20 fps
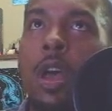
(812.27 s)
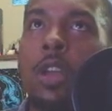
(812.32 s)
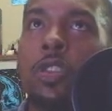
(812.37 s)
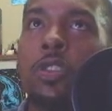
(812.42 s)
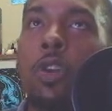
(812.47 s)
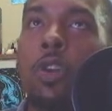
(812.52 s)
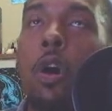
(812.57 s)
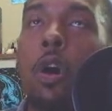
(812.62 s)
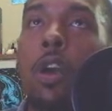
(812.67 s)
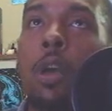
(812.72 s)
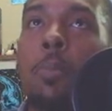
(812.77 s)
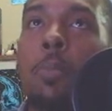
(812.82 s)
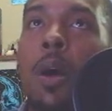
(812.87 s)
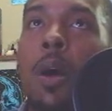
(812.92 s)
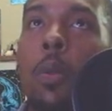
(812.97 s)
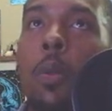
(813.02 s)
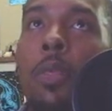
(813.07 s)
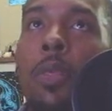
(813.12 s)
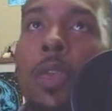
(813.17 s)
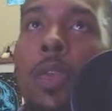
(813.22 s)
talk
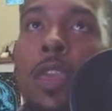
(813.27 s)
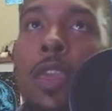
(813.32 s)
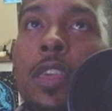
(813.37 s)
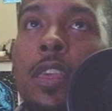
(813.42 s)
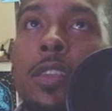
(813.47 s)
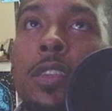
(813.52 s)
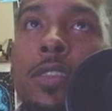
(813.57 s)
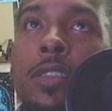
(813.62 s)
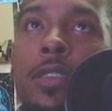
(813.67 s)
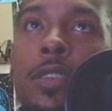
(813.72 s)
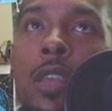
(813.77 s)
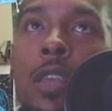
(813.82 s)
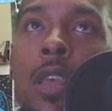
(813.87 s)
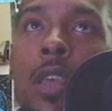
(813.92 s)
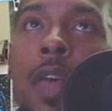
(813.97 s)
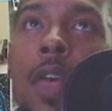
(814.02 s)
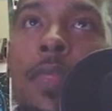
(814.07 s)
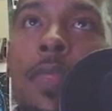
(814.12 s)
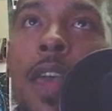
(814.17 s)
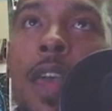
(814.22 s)
about things
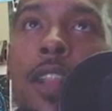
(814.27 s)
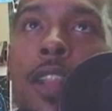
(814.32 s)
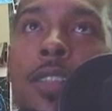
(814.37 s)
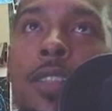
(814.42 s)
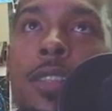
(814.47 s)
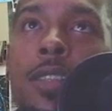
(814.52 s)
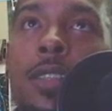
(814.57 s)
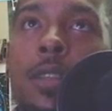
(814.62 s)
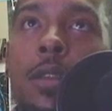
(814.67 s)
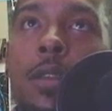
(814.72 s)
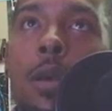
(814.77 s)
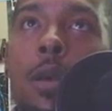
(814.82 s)
that is